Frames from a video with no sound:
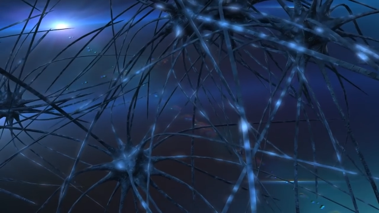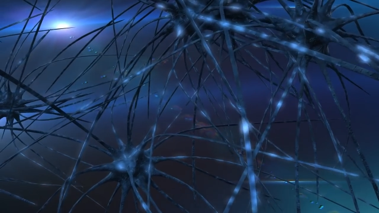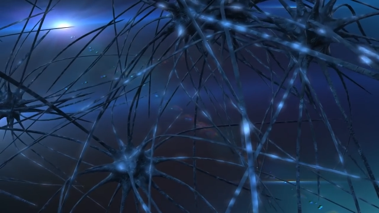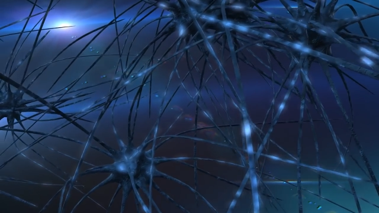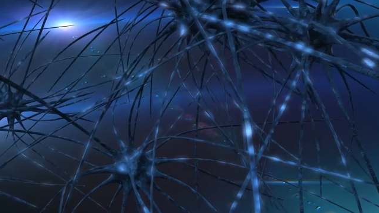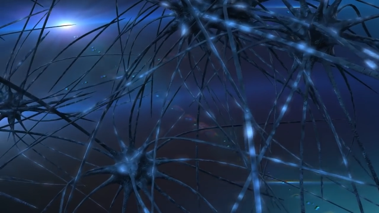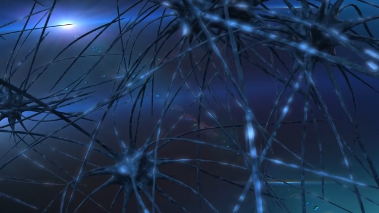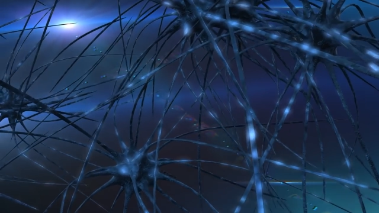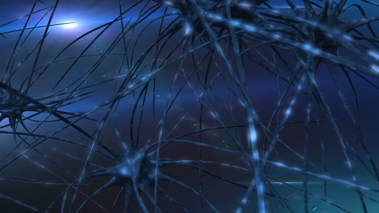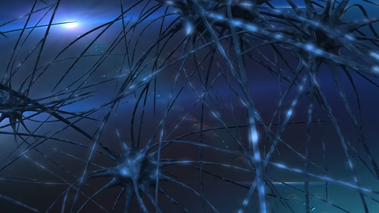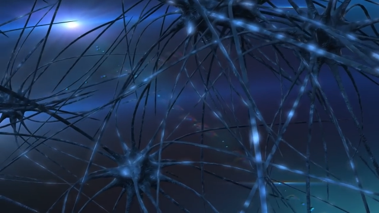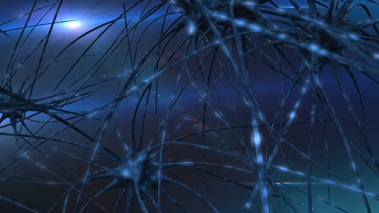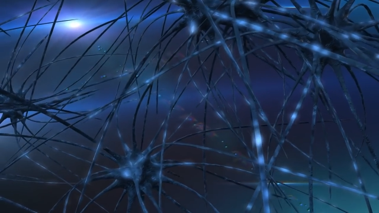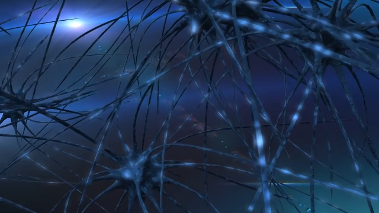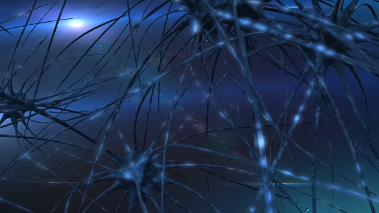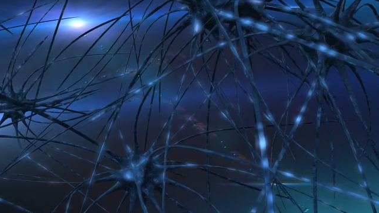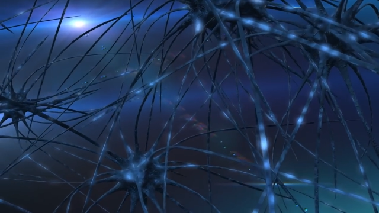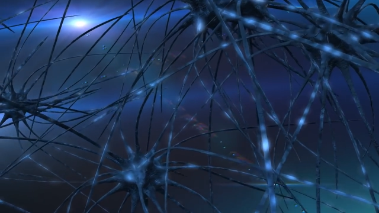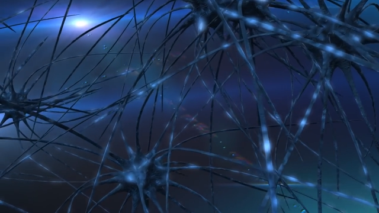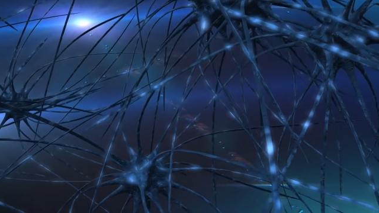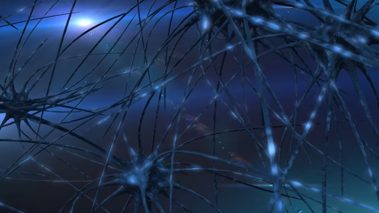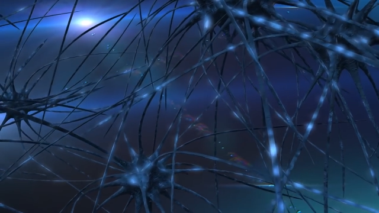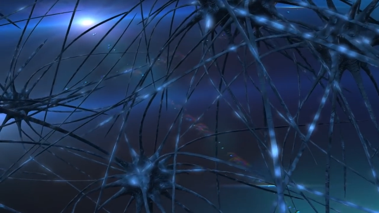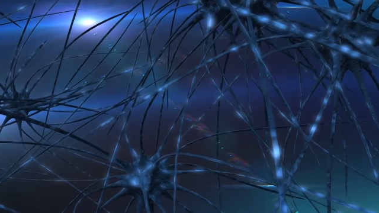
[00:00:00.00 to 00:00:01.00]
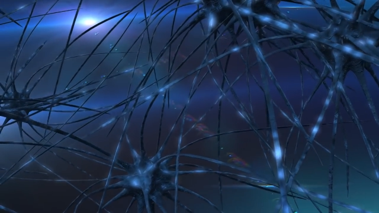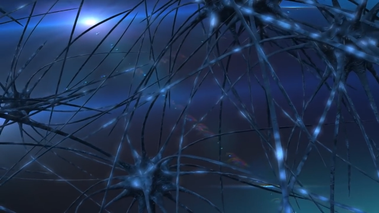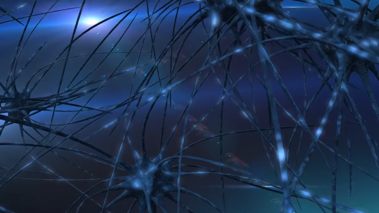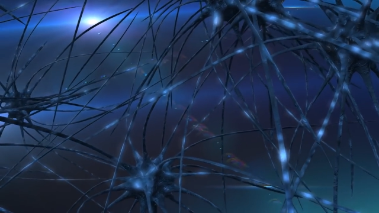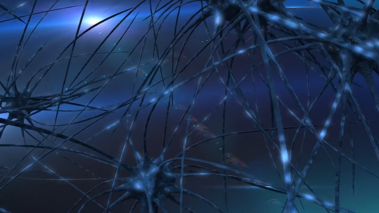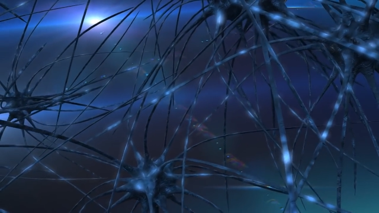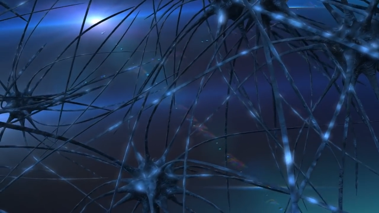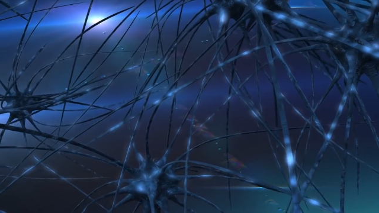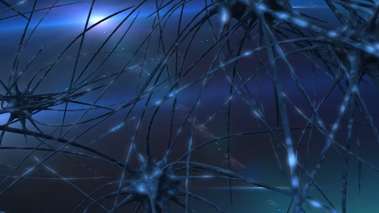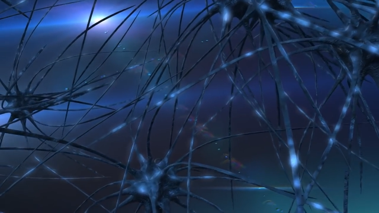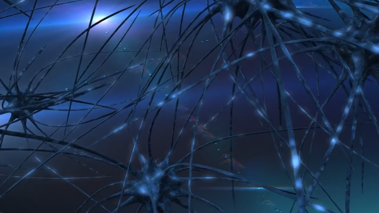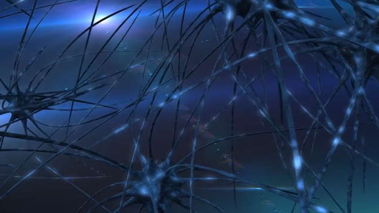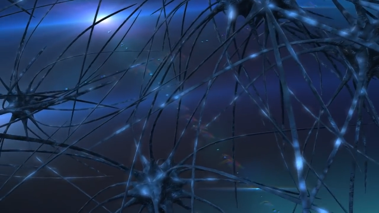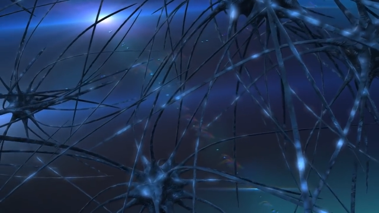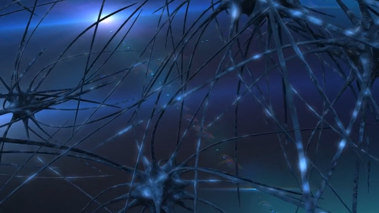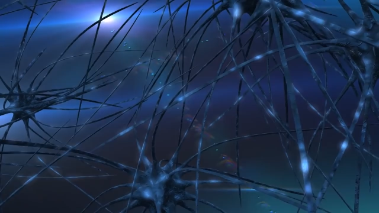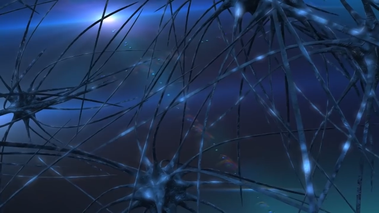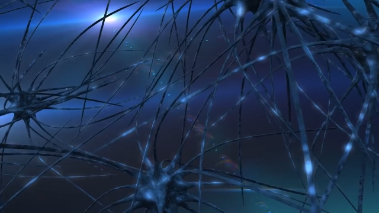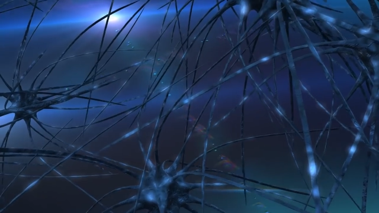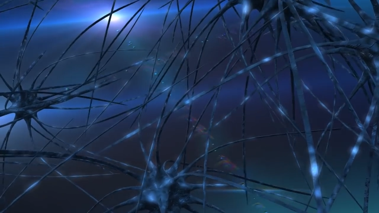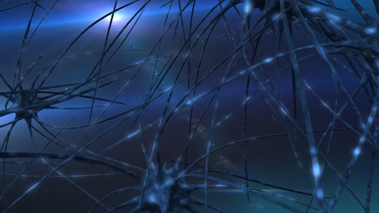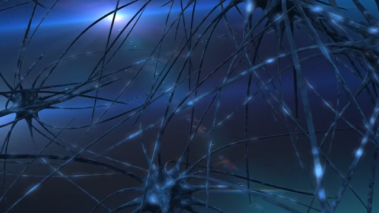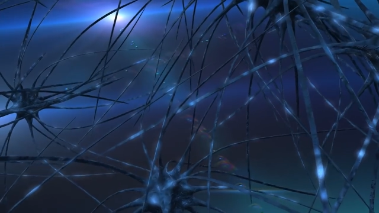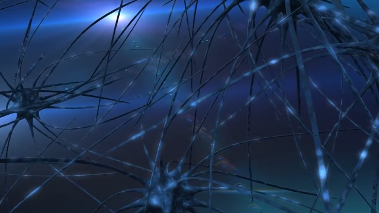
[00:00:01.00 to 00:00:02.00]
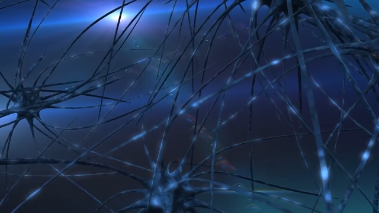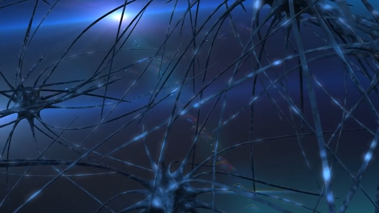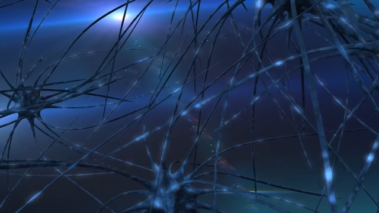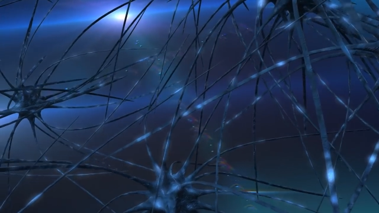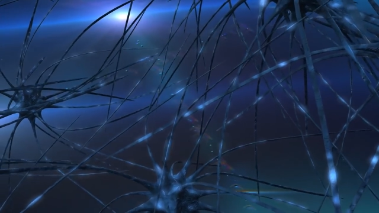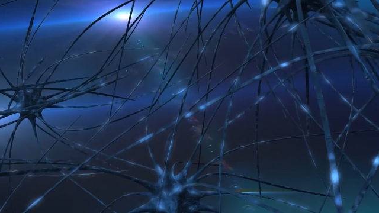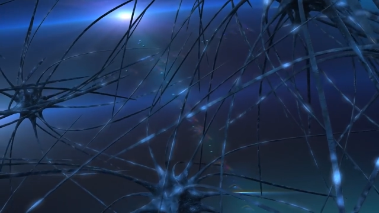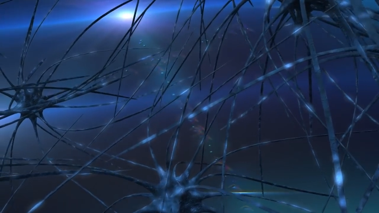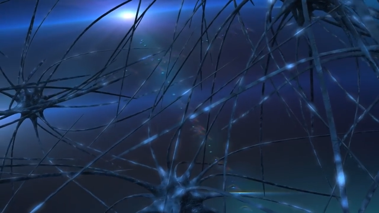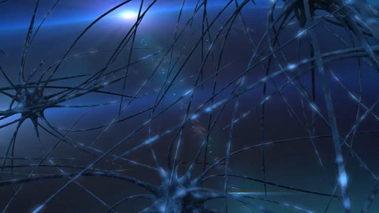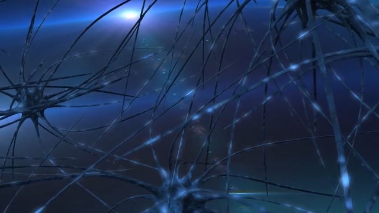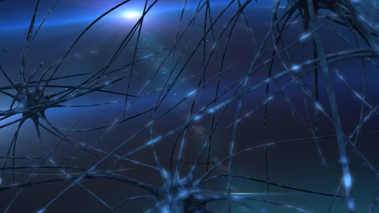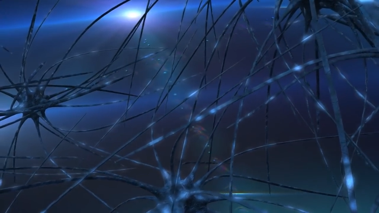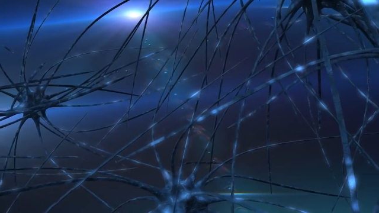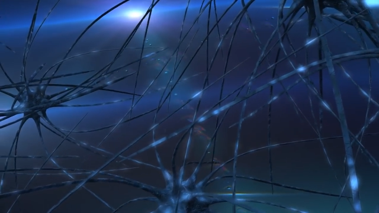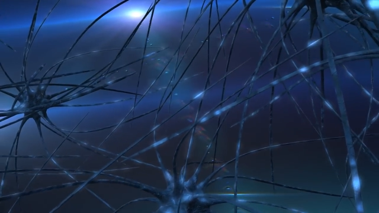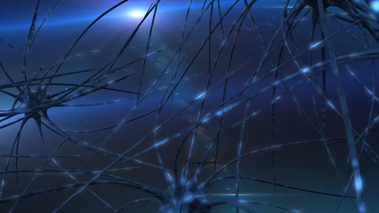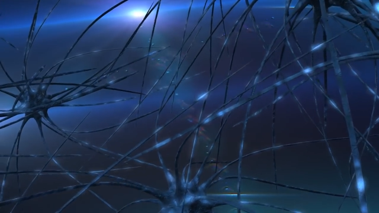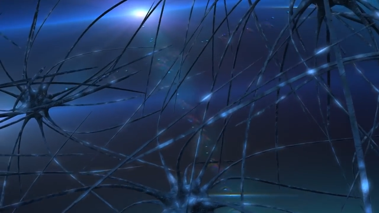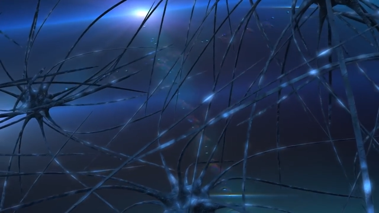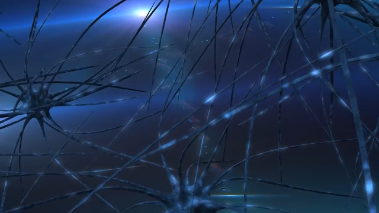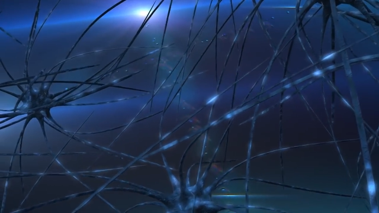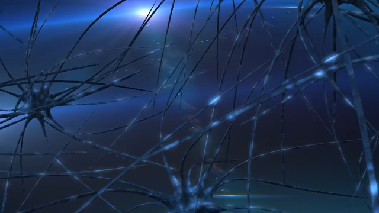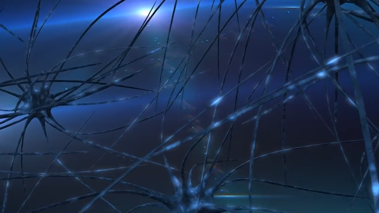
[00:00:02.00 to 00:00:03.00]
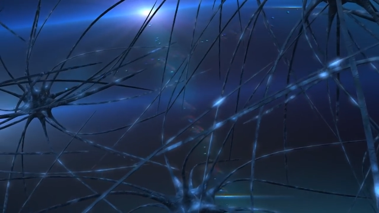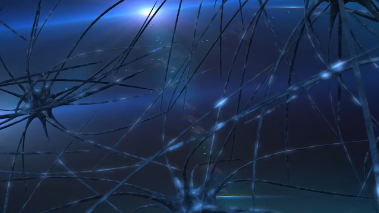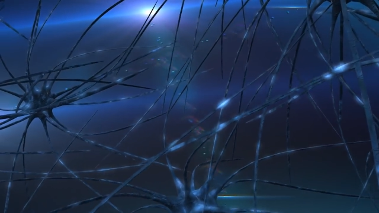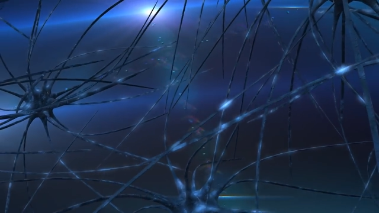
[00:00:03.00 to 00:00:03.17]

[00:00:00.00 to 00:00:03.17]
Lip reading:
Nobody's mouth can be seen.